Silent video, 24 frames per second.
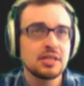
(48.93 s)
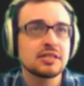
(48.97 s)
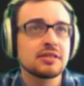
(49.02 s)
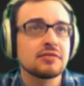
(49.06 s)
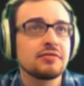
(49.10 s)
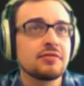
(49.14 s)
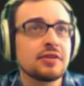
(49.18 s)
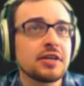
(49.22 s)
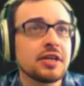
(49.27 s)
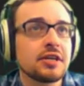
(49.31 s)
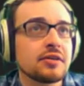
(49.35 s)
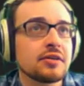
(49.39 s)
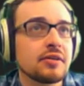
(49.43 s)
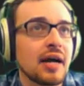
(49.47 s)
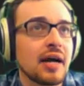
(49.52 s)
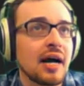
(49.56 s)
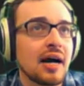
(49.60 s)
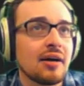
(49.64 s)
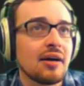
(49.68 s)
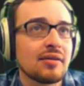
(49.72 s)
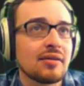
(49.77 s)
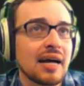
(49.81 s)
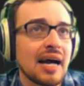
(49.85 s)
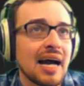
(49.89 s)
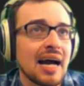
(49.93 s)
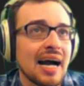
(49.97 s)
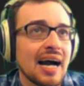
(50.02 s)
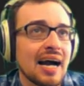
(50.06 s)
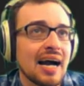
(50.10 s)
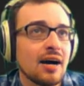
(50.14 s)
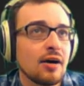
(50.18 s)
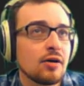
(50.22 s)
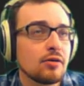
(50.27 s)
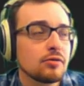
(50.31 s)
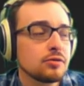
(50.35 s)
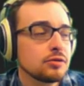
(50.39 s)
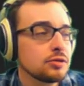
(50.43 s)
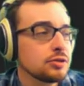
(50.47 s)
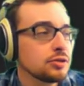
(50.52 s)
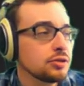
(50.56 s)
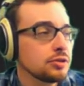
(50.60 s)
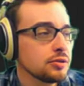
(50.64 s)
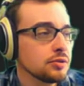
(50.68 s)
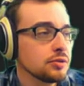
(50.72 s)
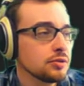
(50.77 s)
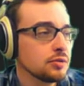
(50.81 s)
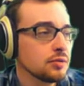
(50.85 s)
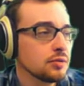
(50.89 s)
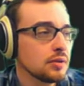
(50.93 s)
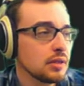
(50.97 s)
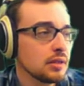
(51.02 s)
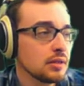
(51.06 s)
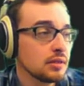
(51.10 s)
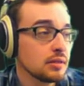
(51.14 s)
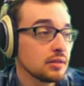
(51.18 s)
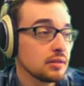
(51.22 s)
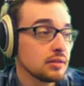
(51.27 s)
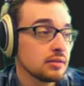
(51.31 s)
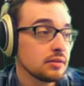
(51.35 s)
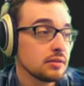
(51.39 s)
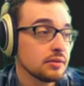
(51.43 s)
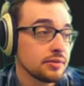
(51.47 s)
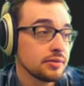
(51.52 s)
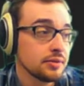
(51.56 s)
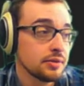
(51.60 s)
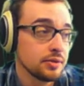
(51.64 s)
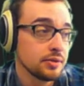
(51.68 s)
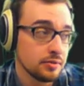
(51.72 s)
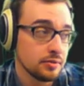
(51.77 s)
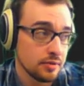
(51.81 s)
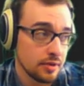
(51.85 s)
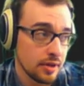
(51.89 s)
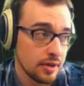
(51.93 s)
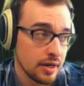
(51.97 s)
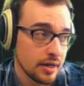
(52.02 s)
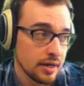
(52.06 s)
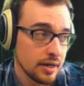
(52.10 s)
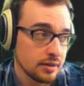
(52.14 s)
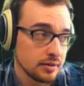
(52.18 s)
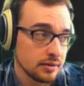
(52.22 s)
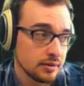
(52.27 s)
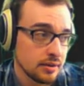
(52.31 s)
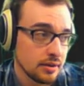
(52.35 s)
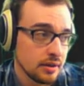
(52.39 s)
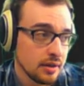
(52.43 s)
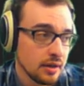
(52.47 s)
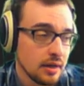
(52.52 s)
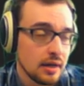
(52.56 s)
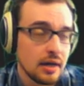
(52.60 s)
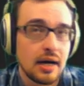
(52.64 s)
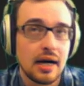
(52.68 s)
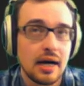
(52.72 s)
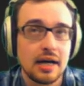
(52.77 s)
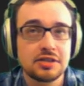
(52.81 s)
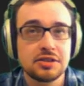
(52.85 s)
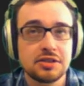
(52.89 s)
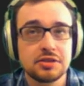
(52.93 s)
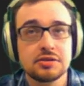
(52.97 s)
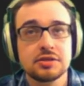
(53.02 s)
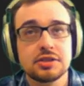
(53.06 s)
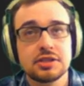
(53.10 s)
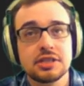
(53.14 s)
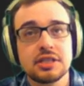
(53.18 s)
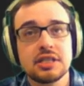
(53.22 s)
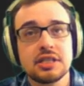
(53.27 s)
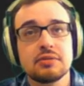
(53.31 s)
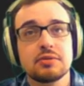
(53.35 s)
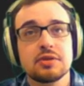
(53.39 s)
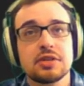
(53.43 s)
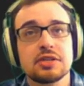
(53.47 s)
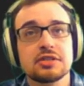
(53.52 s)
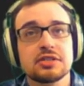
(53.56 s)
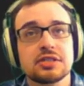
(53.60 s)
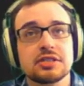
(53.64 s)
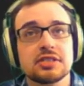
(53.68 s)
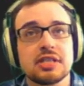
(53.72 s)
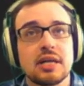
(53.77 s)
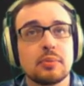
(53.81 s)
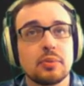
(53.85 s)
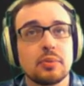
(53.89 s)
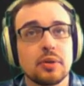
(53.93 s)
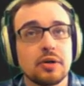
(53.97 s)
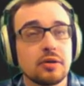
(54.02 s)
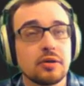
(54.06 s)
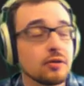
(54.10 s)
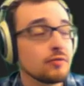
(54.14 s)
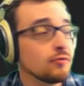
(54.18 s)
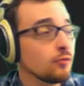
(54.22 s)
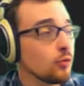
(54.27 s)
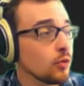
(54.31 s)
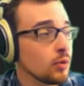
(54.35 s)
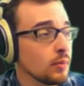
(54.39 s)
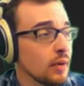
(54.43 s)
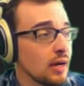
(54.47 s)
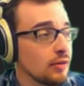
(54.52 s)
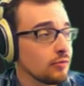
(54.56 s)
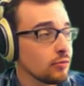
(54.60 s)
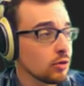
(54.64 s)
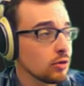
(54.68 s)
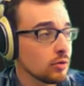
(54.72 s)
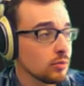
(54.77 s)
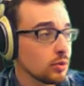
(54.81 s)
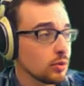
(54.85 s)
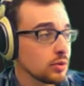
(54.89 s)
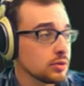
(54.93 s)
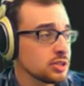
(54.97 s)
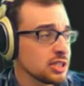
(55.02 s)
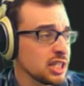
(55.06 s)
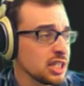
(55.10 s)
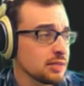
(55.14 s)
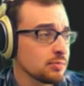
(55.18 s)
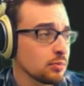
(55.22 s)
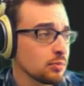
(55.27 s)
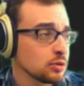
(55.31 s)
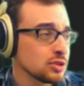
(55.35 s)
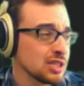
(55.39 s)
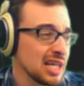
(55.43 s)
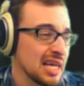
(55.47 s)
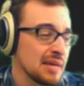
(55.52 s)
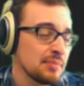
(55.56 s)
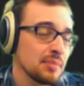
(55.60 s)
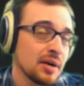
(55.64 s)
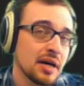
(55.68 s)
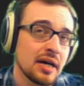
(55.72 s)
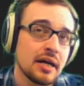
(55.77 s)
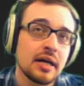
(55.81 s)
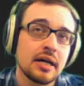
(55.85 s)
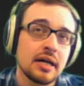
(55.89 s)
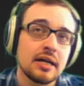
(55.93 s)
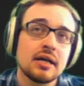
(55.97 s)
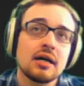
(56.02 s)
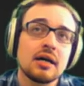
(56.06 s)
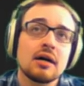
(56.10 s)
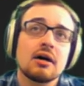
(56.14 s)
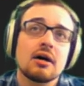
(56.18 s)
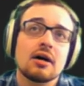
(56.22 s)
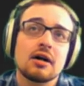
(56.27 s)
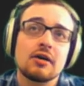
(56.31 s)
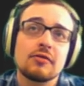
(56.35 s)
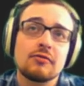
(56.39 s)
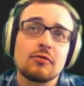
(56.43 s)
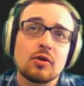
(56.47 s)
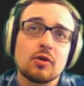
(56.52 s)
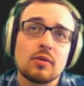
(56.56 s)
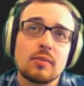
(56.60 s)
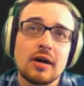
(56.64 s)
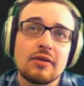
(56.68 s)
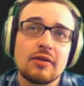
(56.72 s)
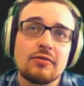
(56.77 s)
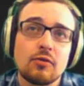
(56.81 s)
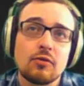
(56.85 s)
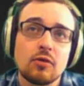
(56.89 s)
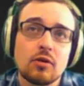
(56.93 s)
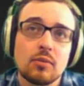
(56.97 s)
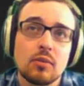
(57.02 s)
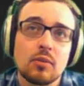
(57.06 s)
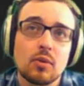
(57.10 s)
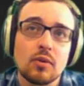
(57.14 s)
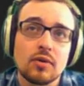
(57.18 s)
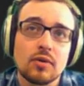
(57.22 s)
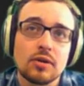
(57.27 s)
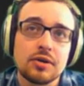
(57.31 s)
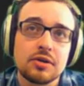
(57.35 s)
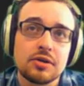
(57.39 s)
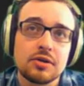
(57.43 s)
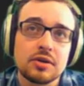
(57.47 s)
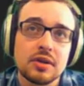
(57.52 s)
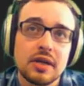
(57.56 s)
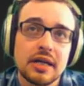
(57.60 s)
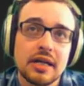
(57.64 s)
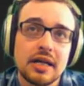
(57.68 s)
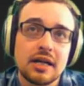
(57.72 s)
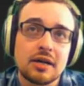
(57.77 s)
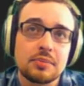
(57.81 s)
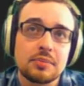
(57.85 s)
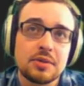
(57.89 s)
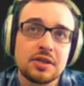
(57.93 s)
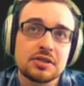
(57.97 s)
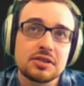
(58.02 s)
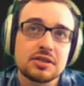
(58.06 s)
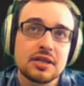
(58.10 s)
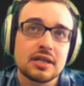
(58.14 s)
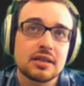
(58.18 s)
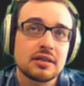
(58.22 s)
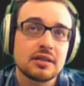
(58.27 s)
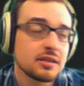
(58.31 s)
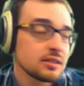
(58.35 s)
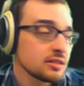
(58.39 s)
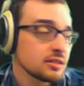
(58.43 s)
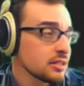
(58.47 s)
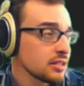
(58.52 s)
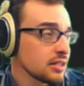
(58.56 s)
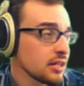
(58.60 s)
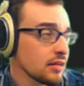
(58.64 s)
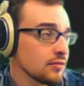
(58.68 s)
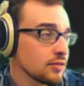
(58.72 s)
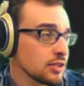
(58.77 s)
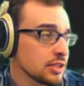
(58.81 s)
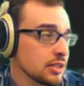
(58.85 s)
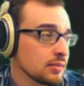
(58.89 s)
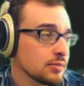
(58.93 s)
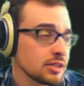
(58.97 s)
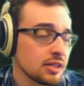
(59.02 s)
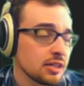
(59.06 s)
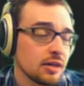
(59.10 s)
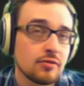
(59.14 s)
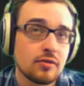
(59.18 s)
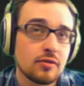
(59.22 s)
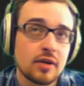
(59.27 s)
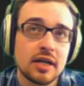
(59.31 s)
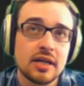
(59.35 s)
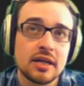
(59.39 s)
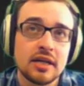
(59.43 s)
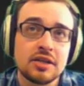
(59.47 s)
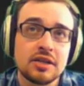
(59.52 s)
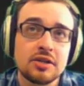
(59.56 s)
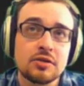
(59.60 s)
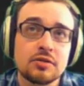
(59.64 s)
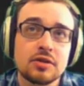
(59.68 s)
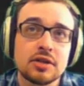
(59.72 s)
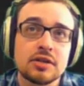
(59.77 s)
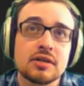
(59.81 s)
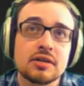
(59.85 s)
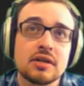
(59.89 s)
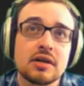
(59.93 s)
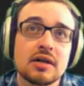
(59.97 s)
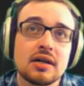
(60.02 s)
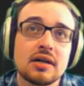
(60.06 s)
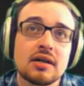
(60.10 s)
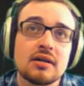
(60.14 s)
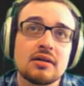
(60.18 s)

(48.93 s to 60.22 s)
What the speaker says: is to figure out how to do that. As you can see with this example here on a 4x4 board, chessboard's 8x8. On a 4x4 board, you can lay down a piece like this and it covers up stuff, right? And you can